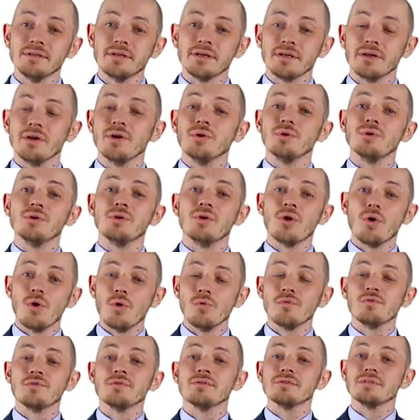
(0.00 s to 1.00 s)
goal
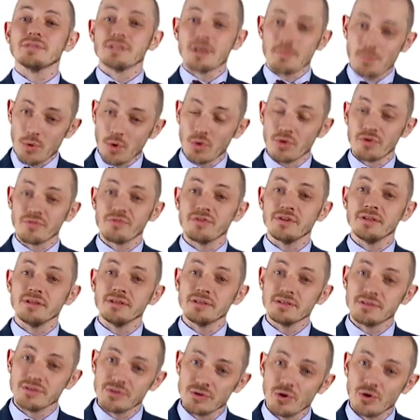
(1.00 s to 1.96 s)
of typography, to